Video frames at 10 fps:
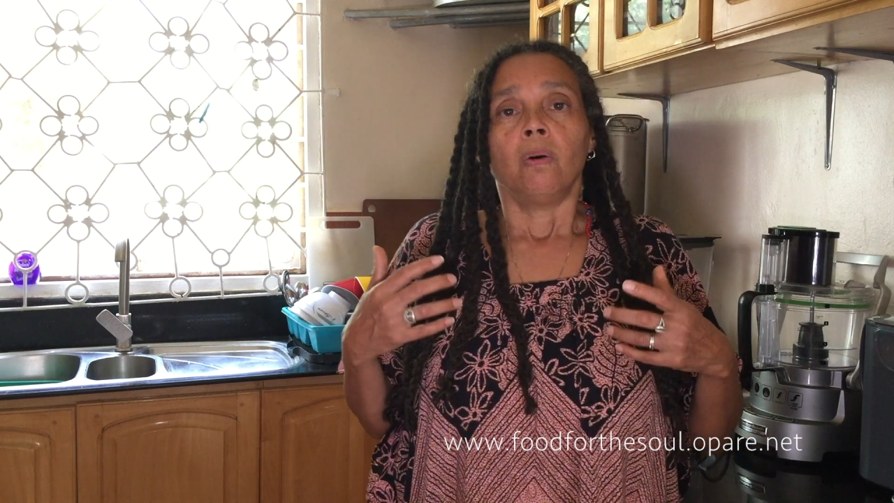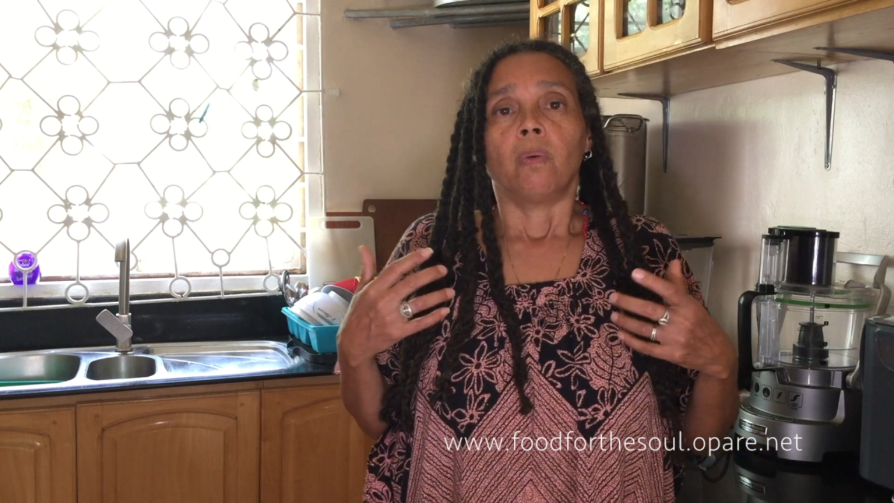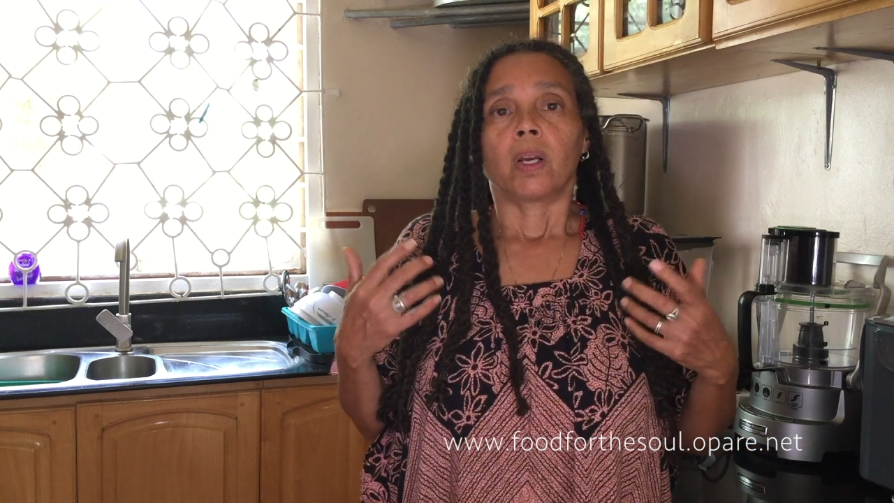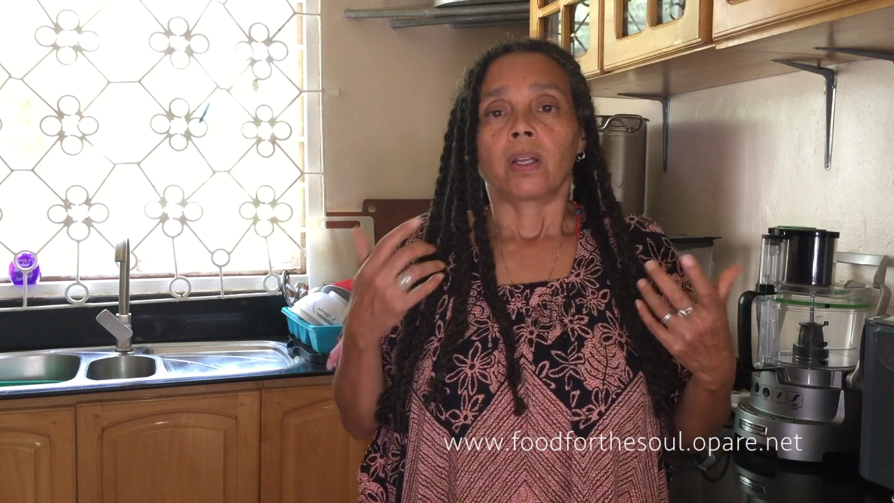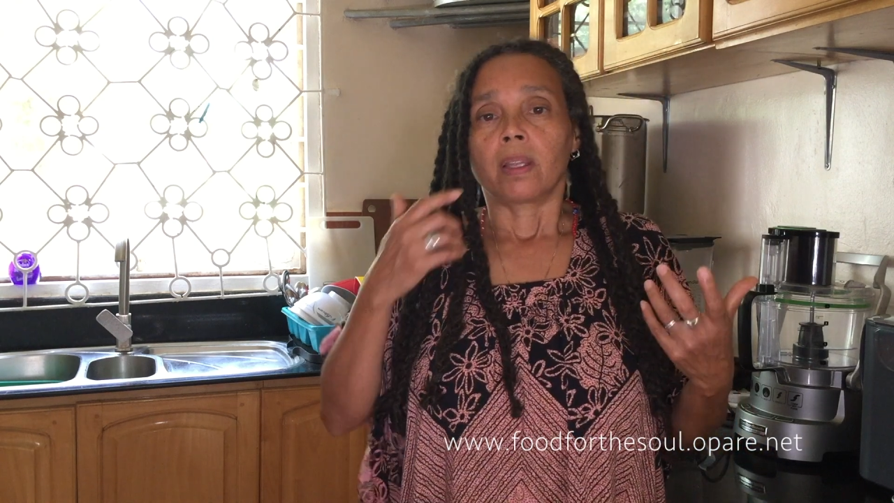
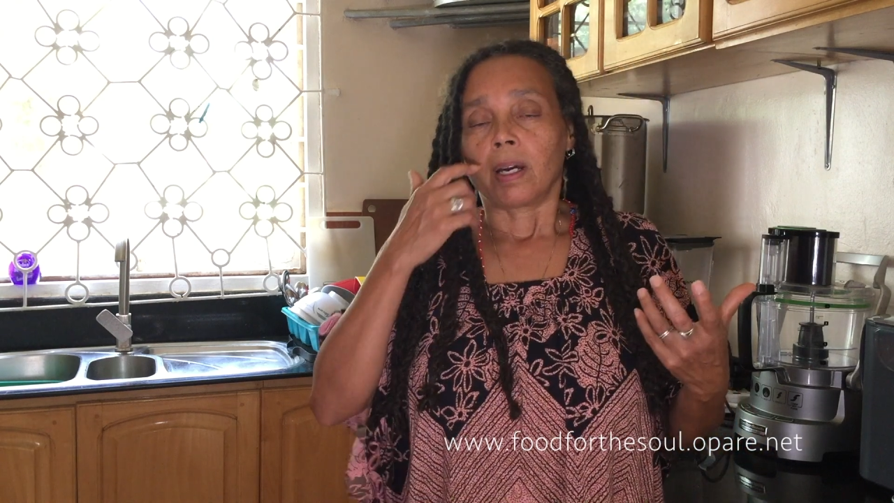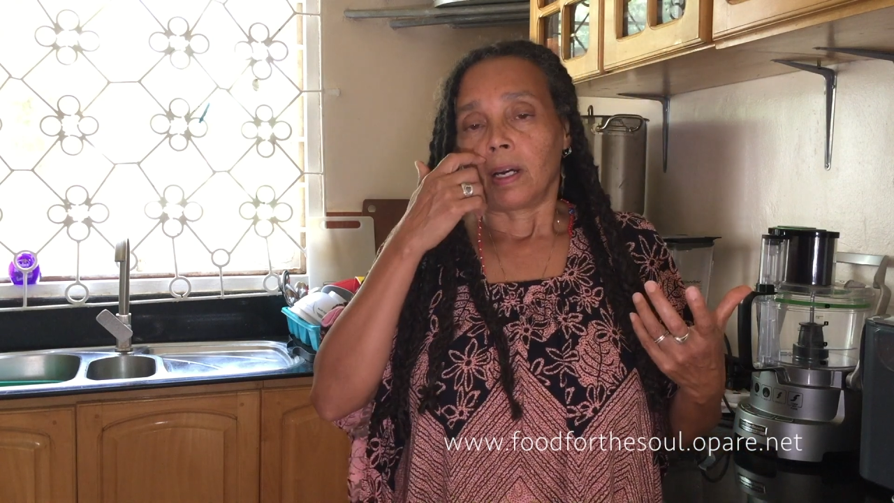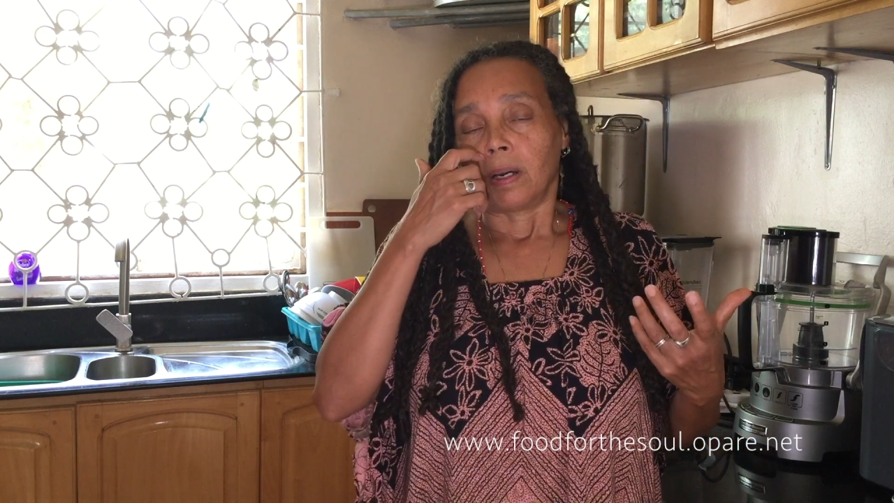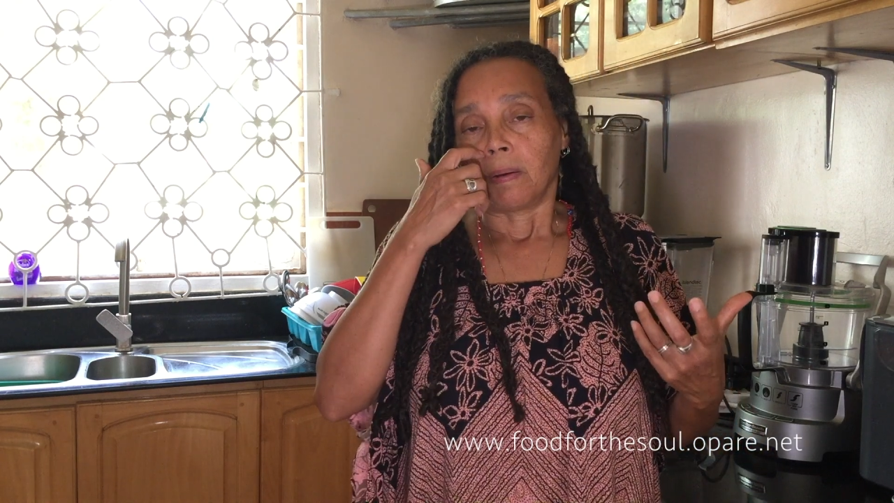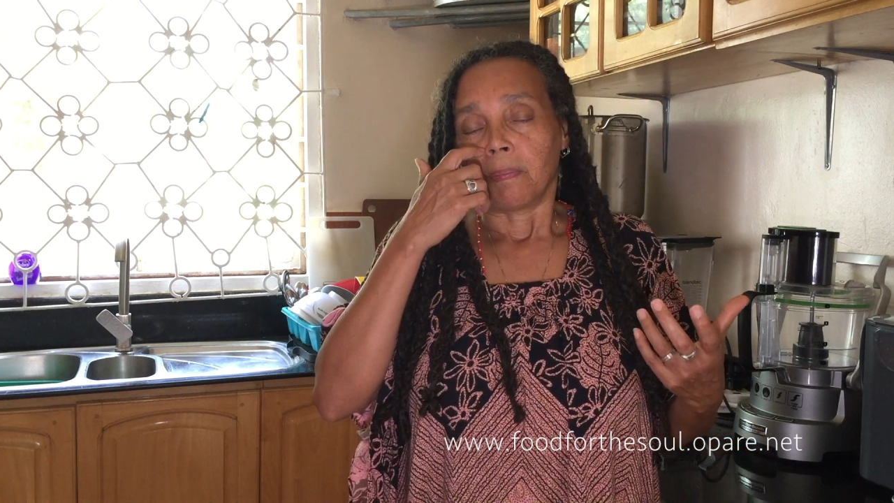
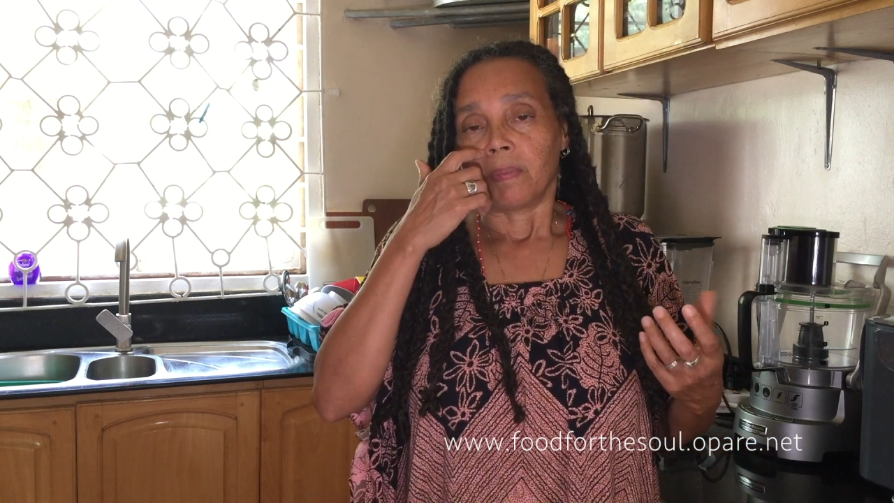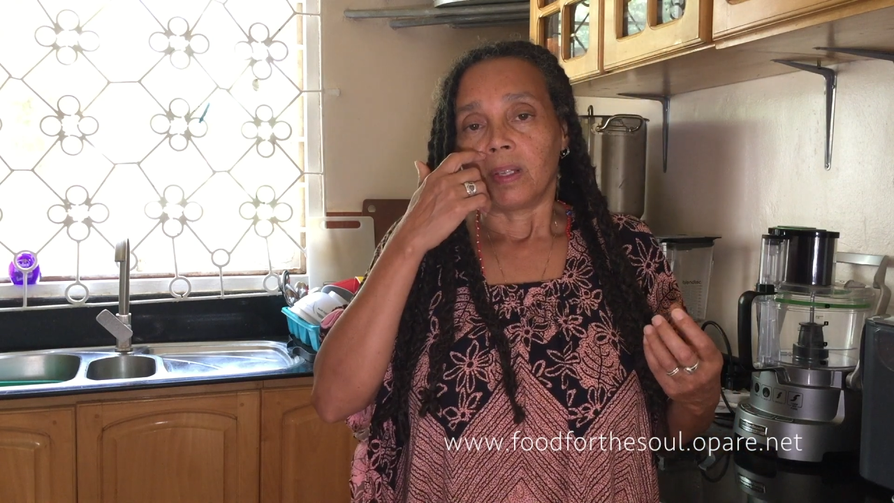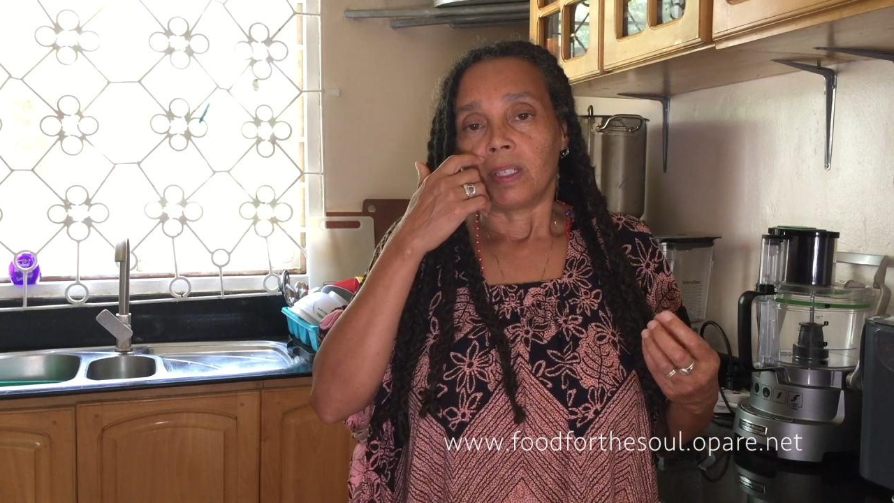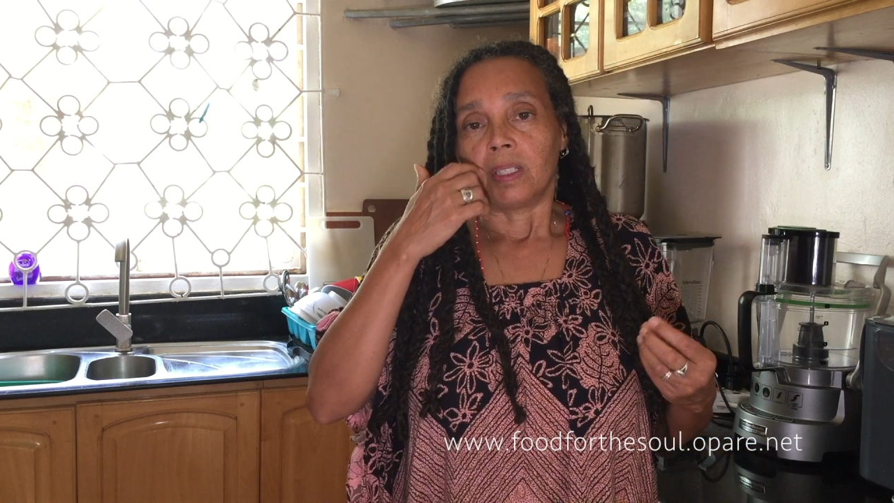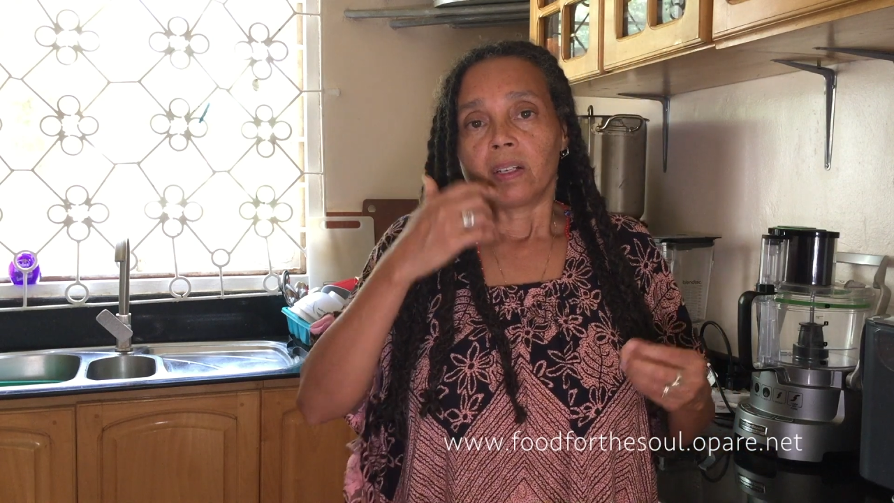
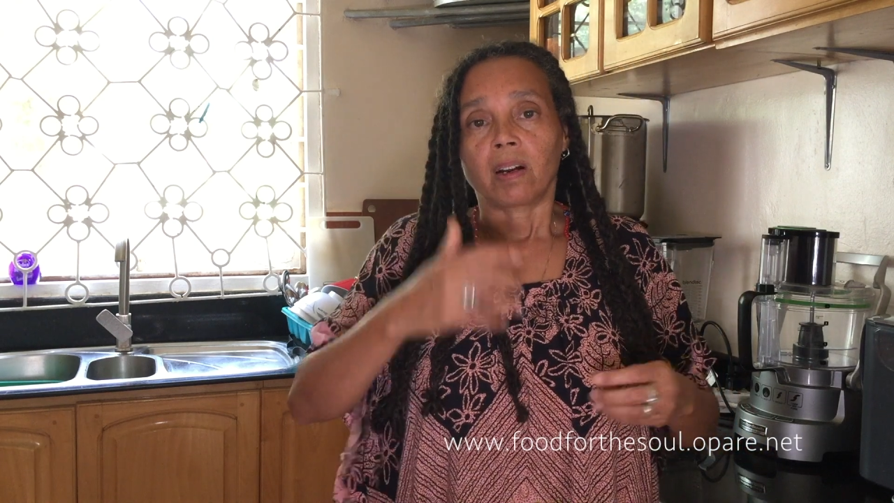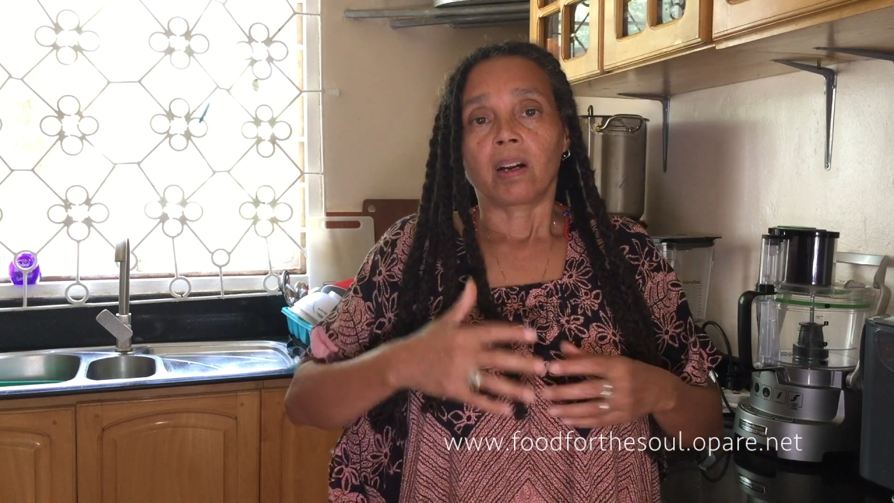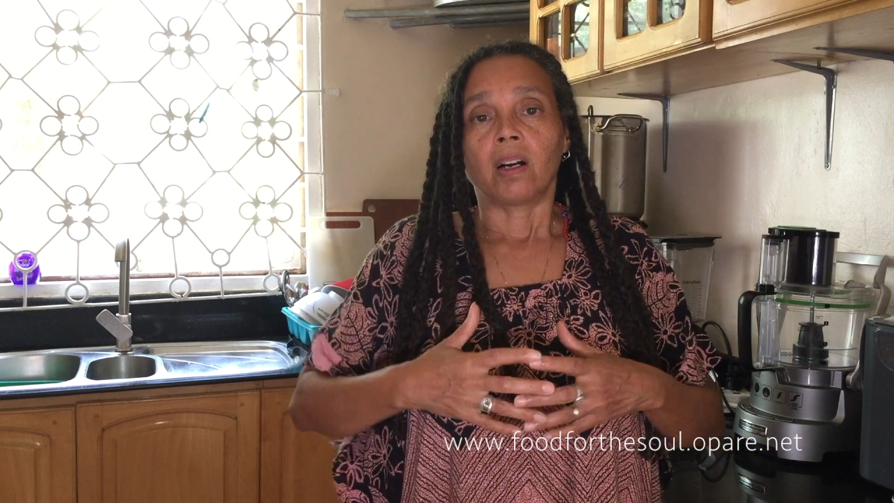There are